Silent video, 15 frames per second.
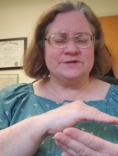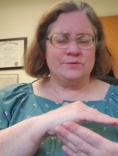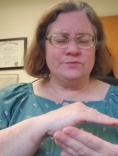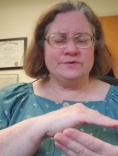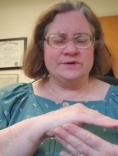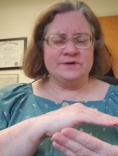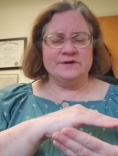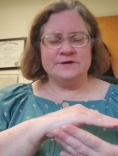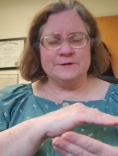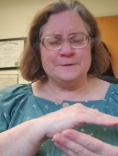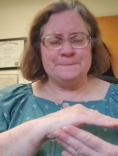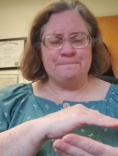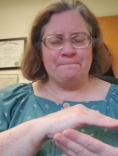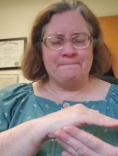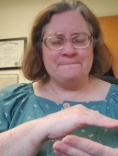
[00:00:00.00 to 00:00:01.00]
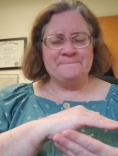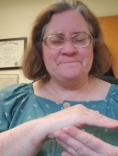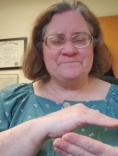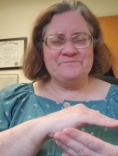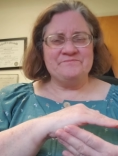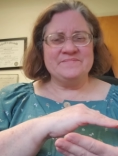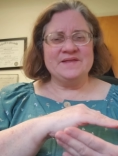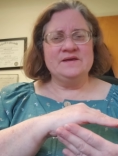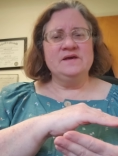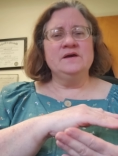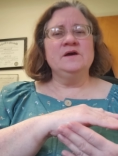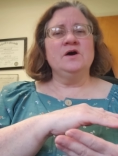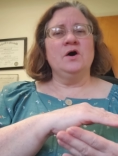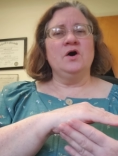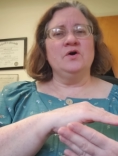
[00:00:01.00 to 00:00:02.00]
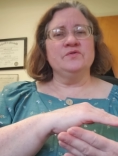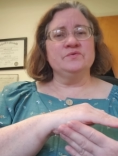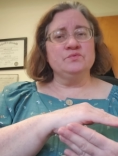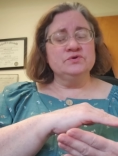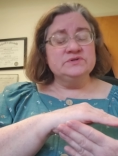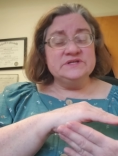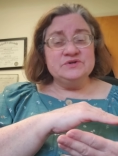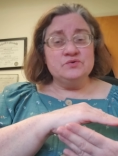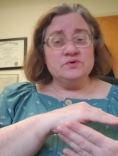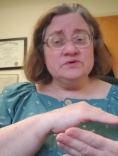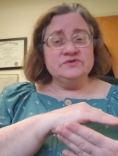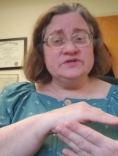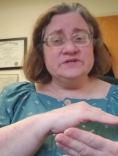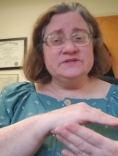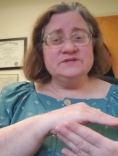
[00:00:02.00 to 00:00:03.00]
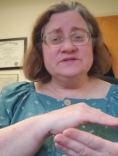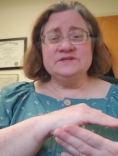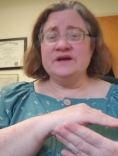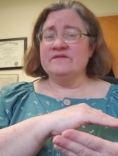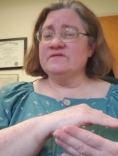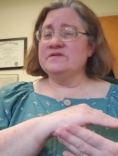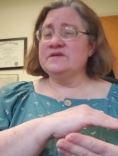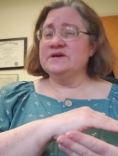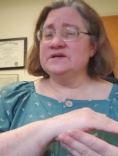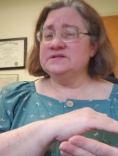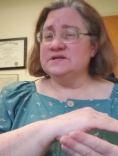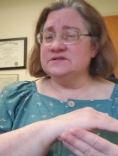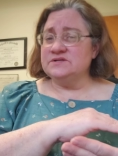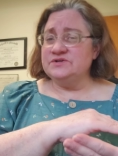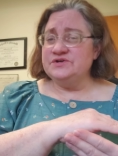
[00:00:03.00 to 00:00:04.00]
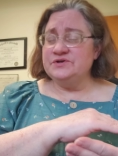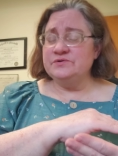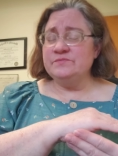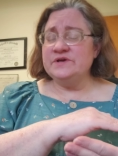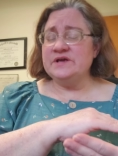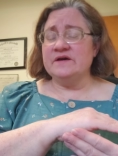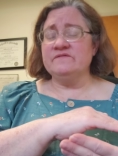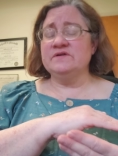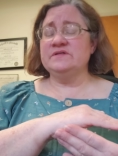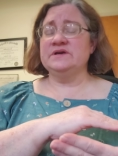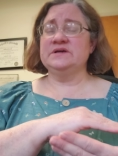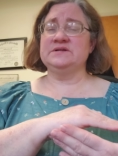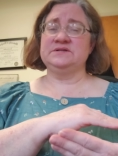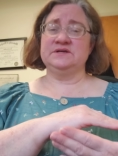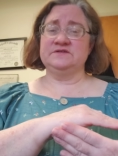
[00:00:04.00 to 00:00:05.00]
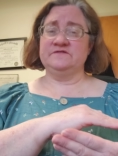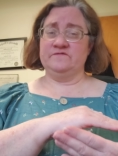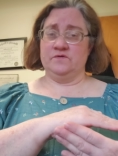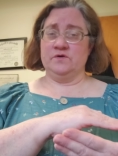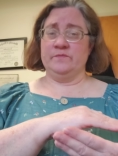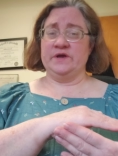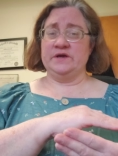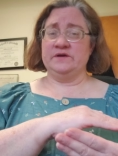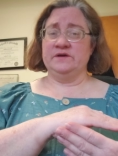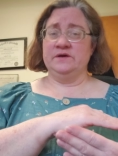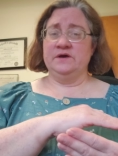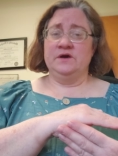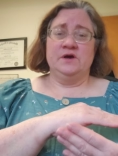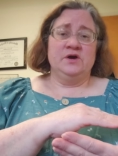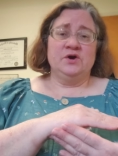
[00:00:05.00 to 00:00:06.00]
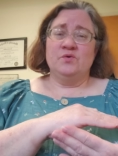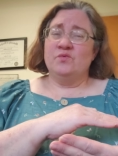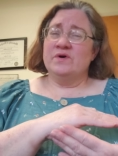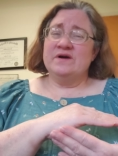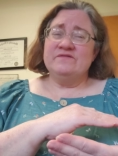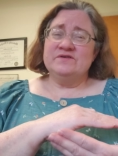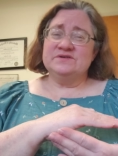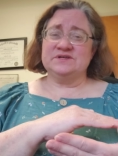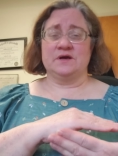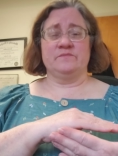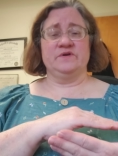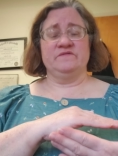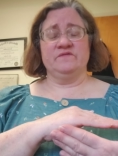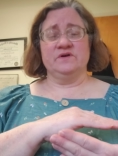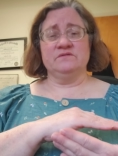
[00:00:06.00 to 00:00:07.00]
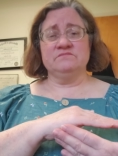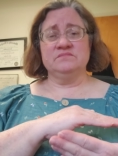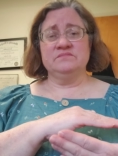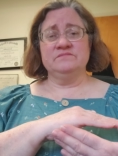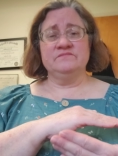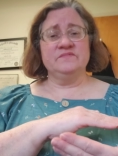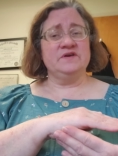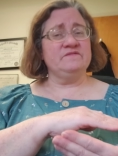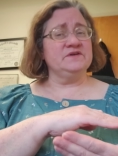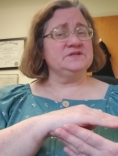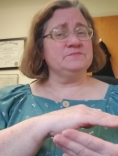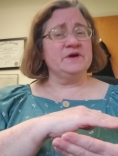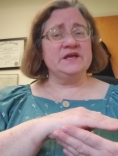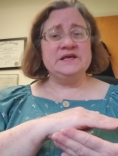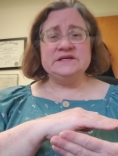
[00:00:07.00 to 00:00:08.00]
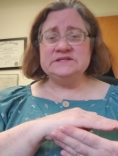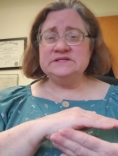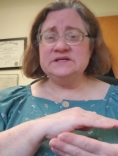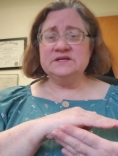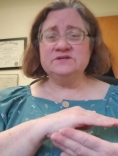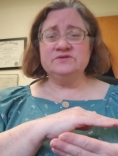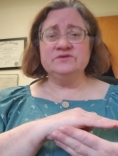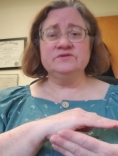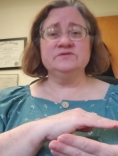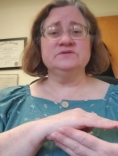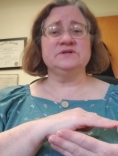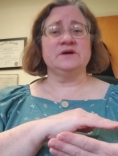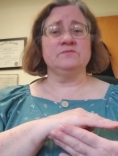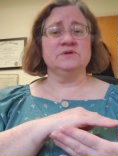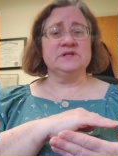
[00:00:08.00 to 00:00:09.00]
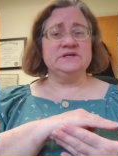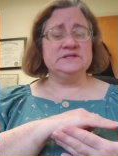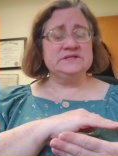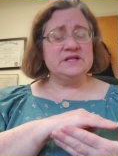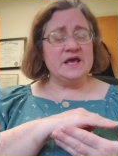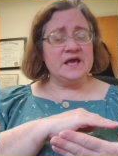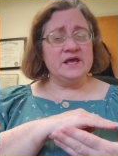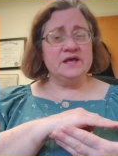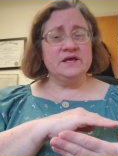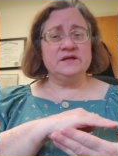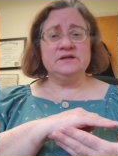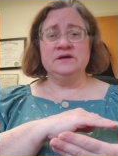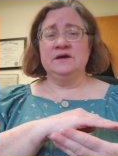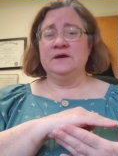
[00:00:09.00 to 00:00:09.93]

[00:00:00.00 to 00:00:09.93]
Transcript: going on, all the roots and origins, everything it does to me, everything it does for me, wherever it's coming from. If it's my ancestors, I release that.